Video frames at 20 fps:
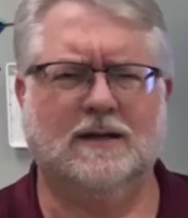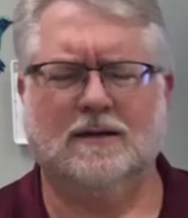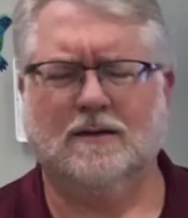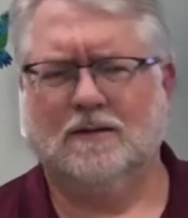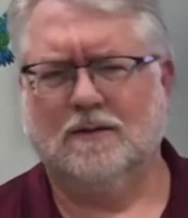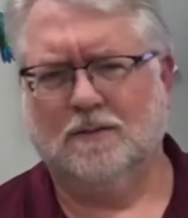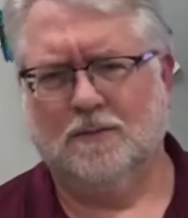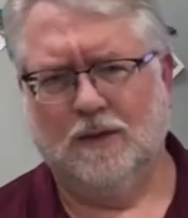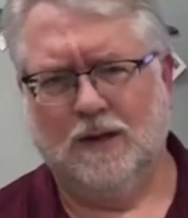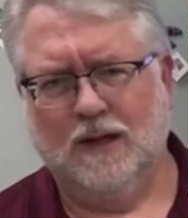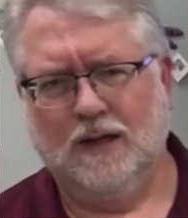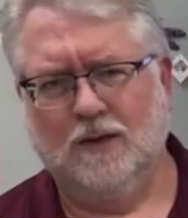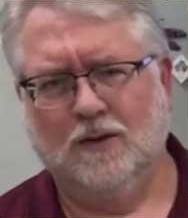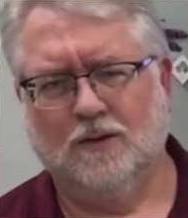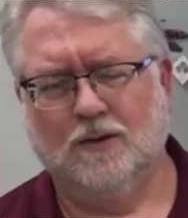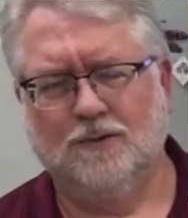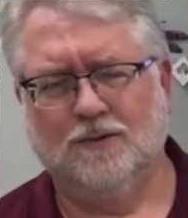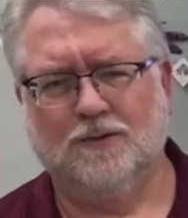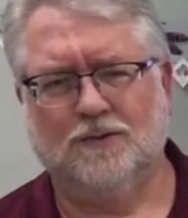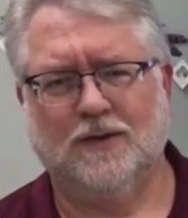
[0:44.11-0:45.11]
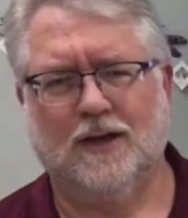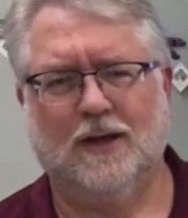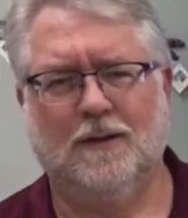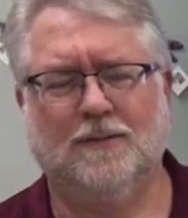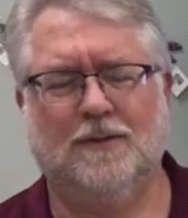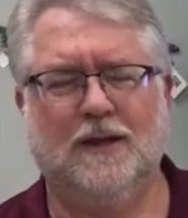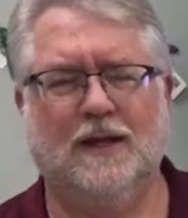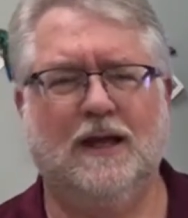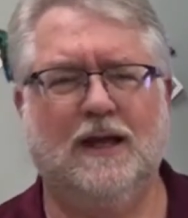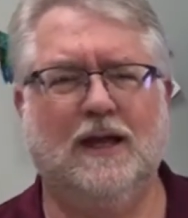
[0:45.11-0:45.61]
And eagles the
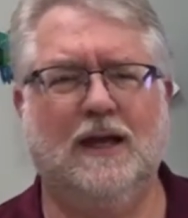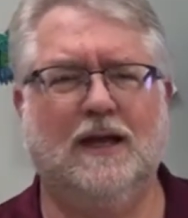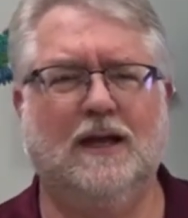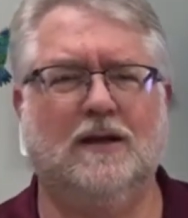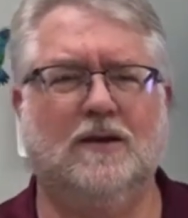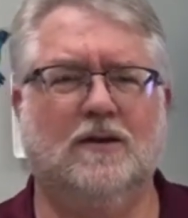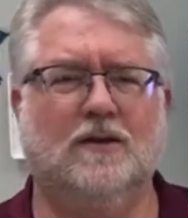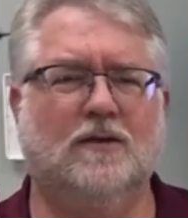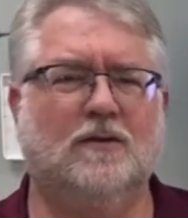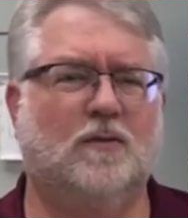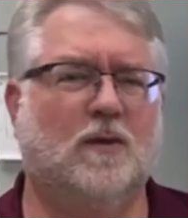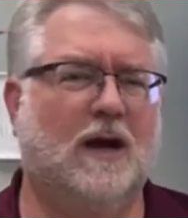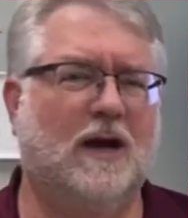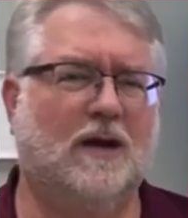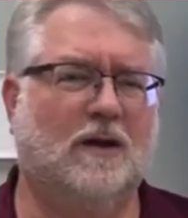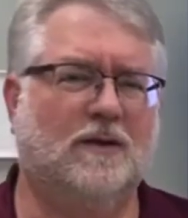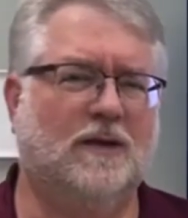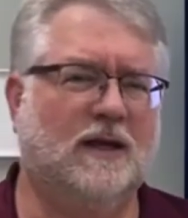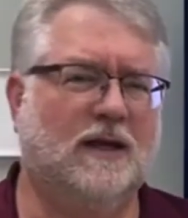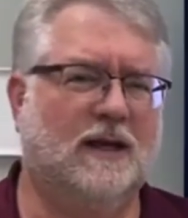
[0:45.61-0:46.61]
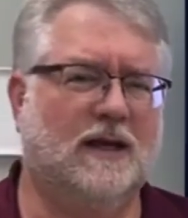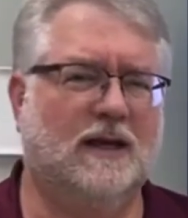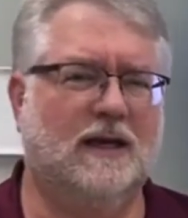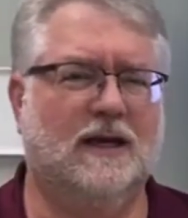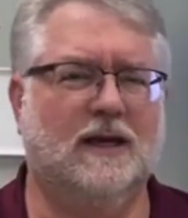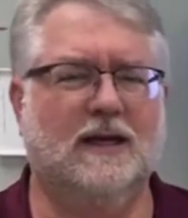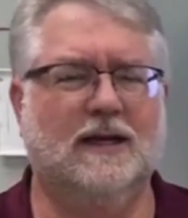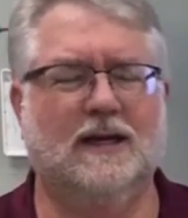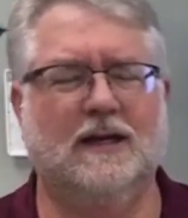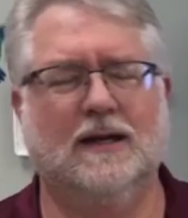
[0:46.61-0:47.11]
same thing. And there's white on the
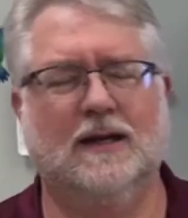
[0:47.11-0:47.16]
head.